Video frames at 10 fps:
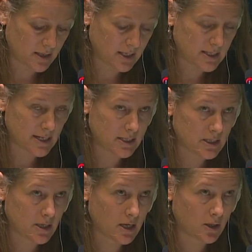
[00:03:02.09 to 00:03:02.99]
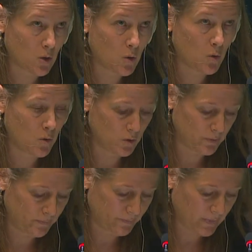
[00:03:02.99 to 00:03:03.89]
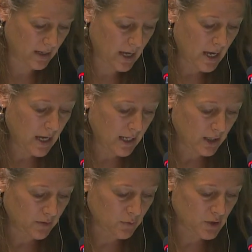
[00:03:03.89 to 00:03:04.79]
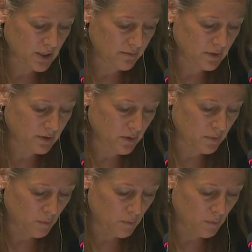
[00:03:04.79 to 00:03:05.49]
This list can go on. It was even